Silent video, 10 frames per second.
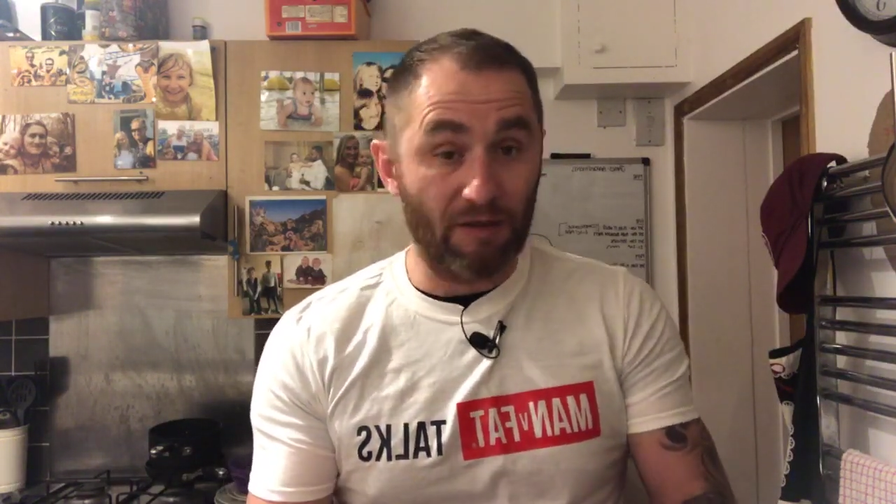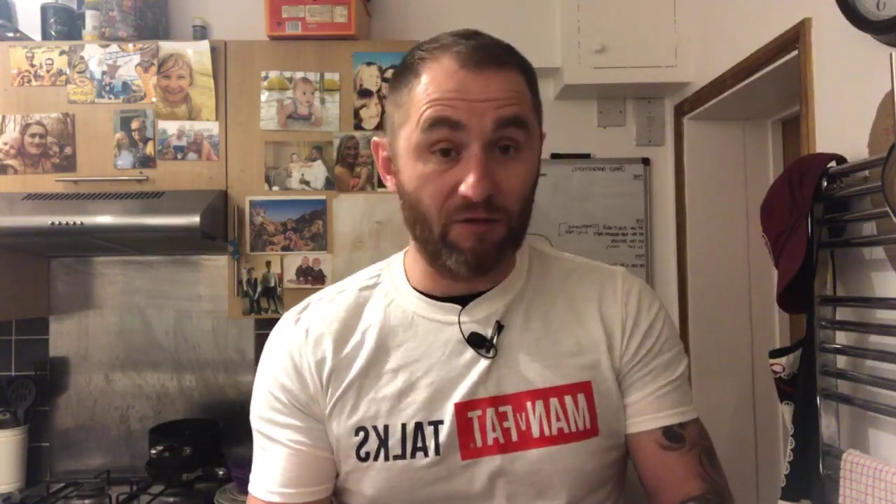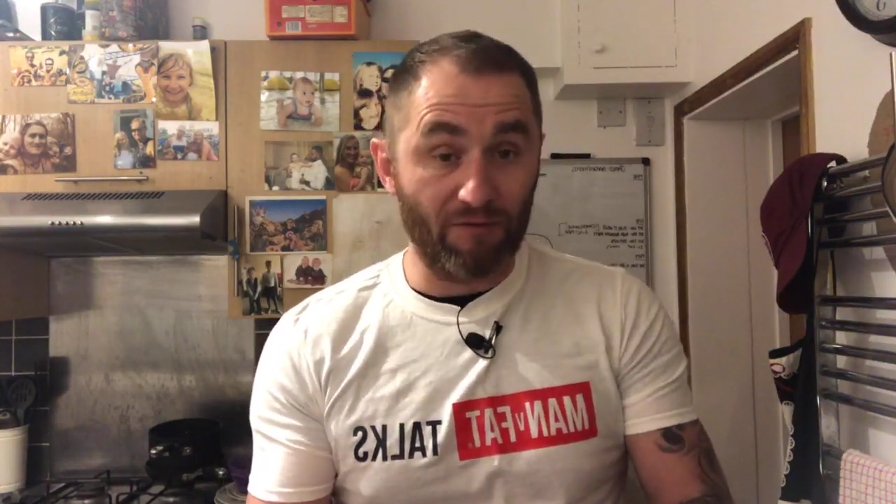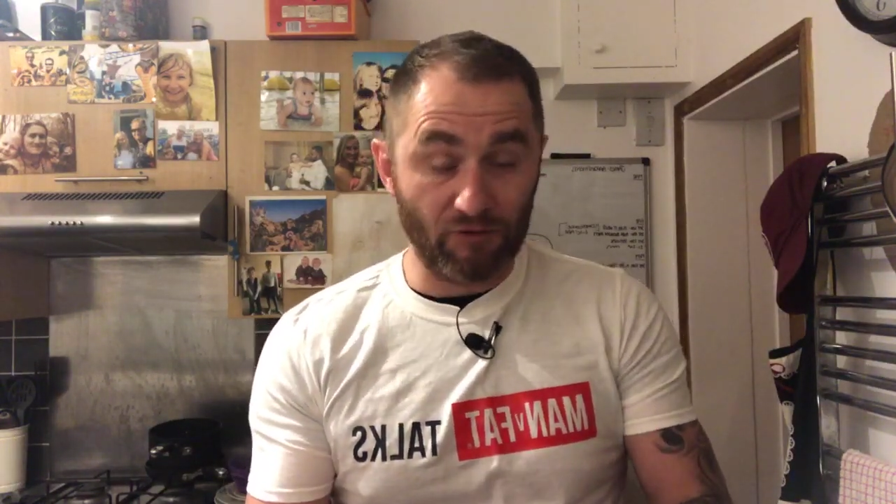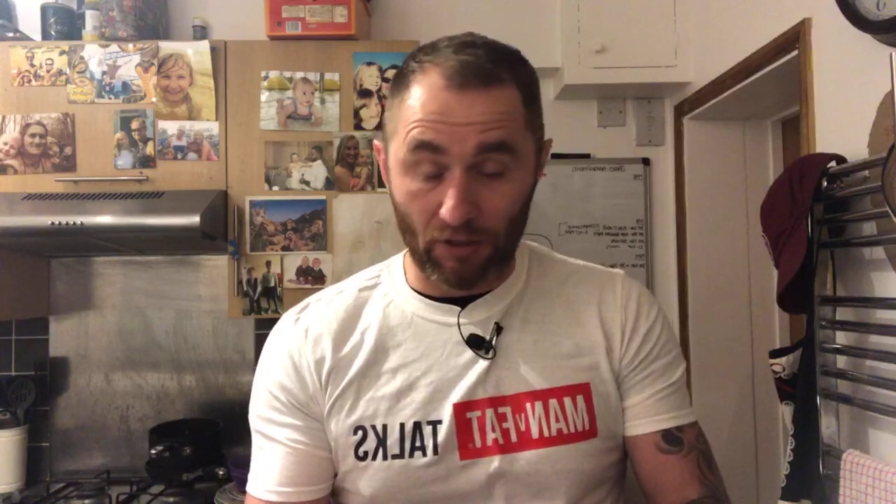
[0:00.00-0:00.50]
if
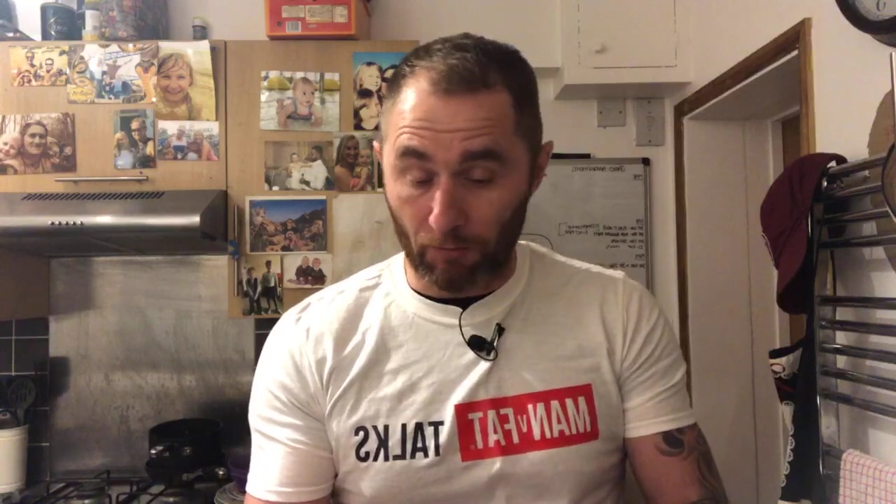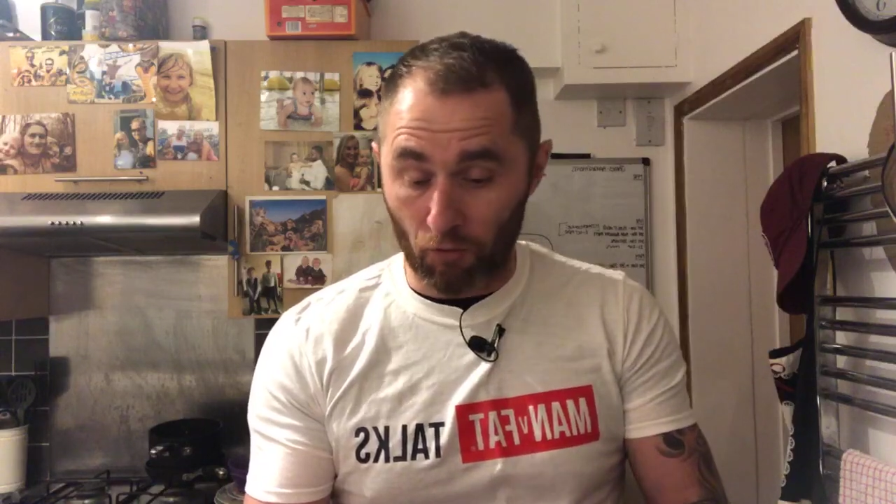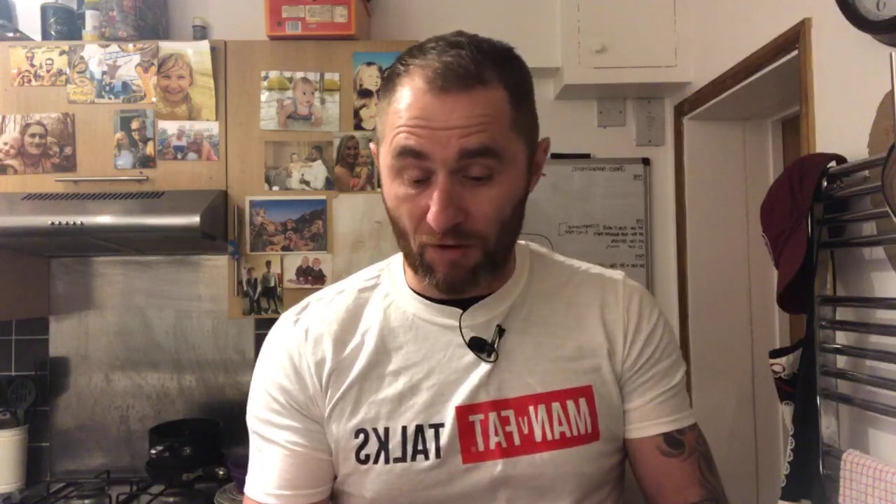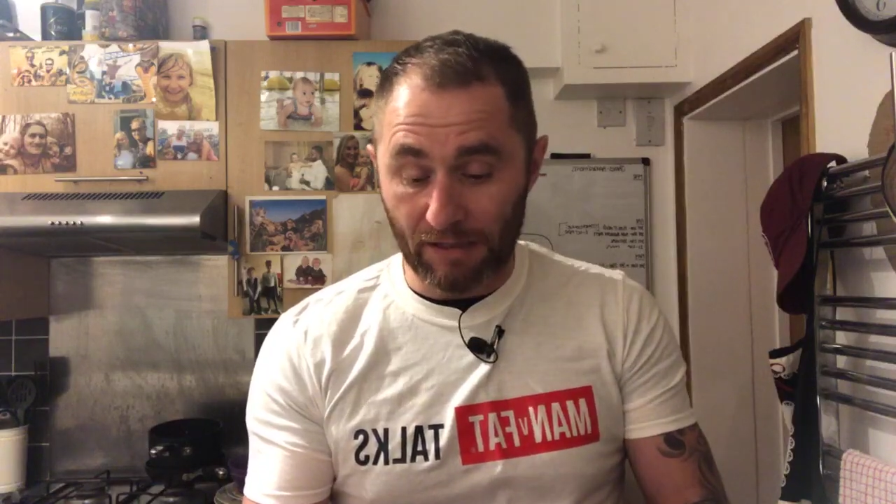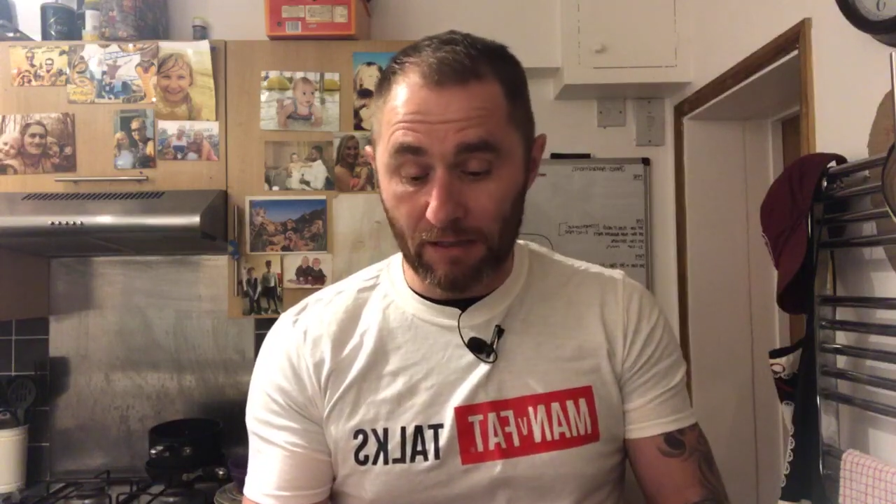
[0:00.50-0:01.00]
you haven't done them
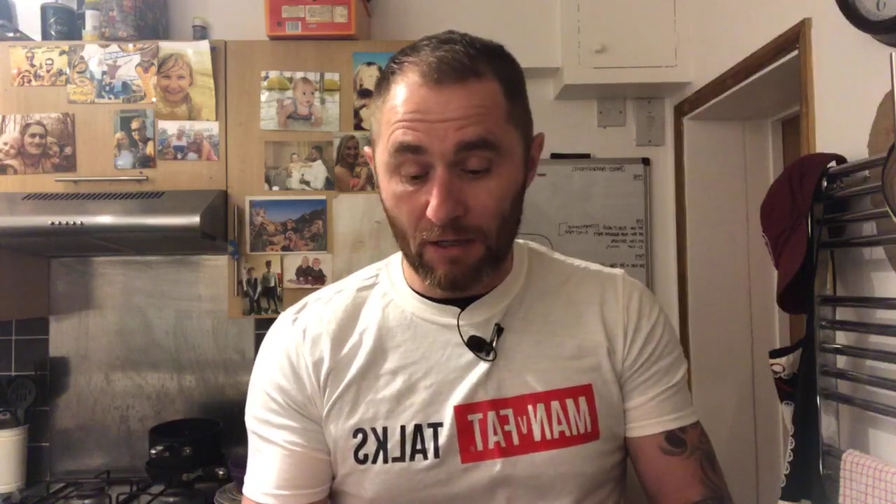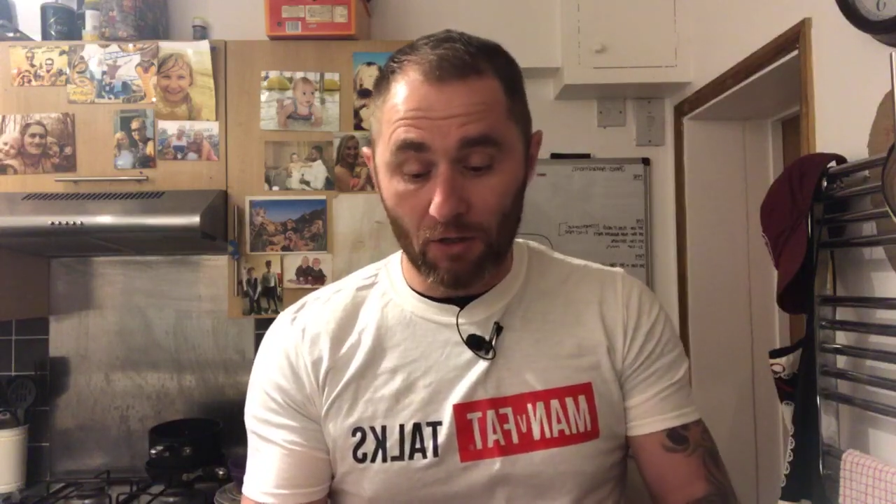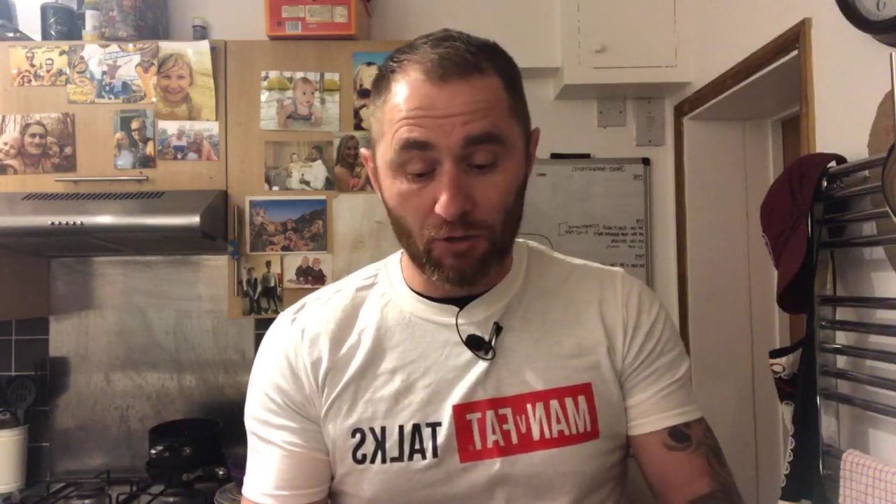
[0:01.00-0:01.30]
already,